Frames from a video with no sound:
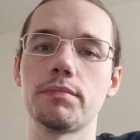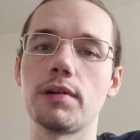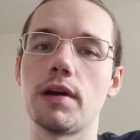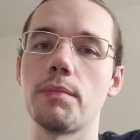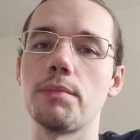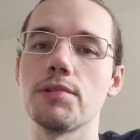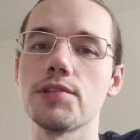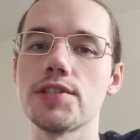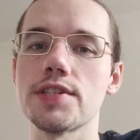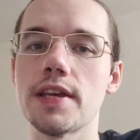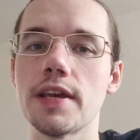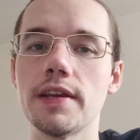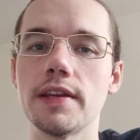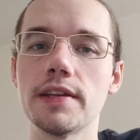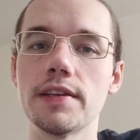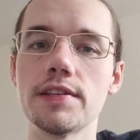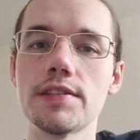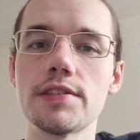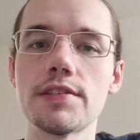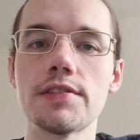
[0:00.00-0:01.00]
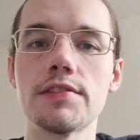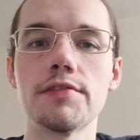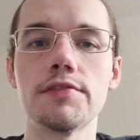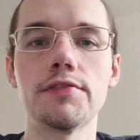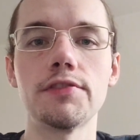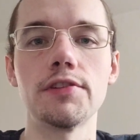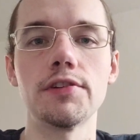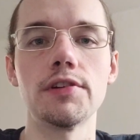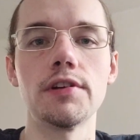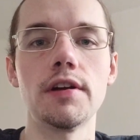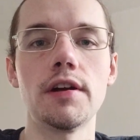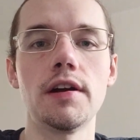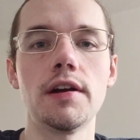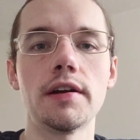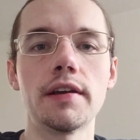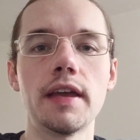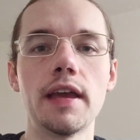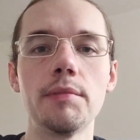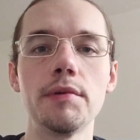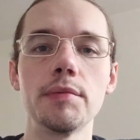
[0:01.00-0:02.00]
proper settings
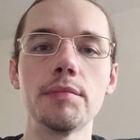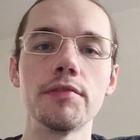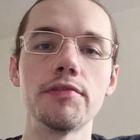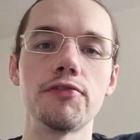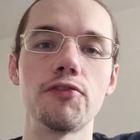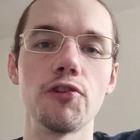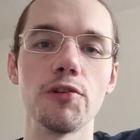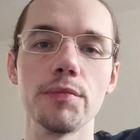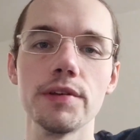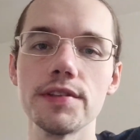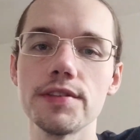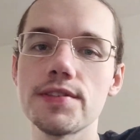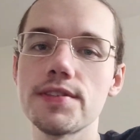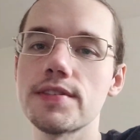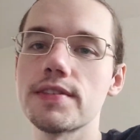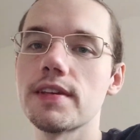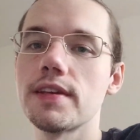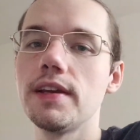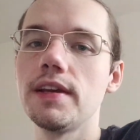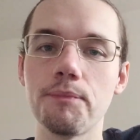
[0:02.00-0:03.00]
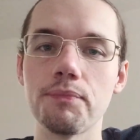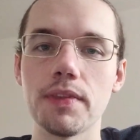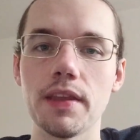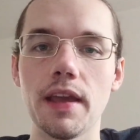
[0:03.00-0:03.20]
for gaming performance.